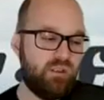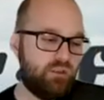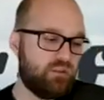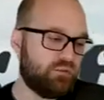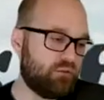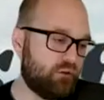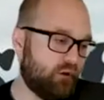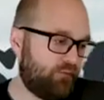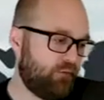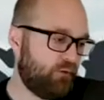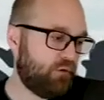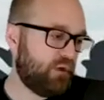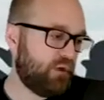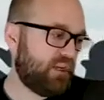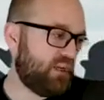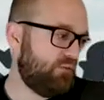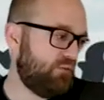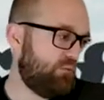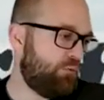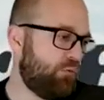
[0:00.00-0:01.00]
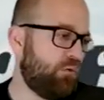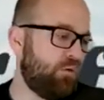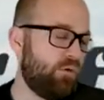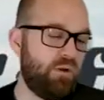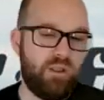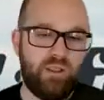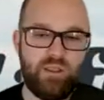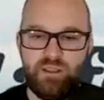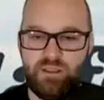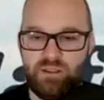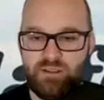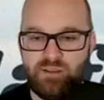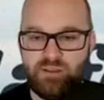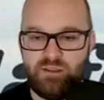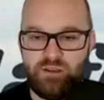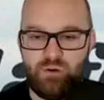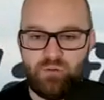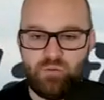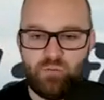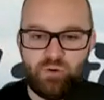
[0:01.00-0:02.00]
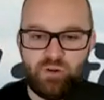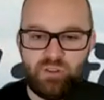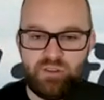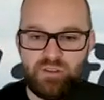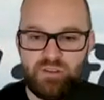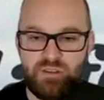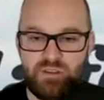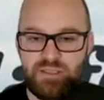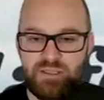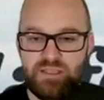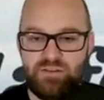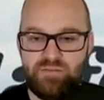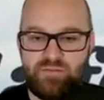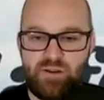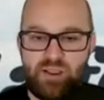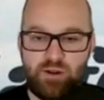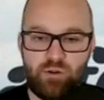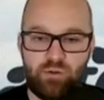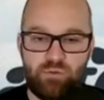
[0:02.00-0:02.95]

So if you're looking for, one of the final